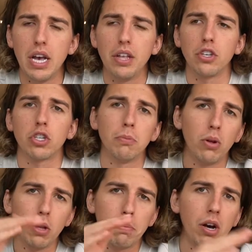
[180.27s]
The
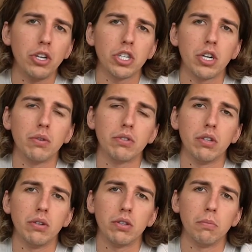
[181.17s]
smaller parties you go
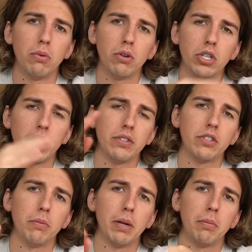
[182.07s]
to, the more chance you're
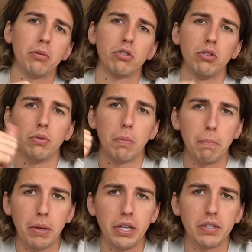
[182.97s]
gonna be able to
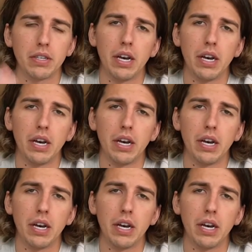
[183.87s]
meet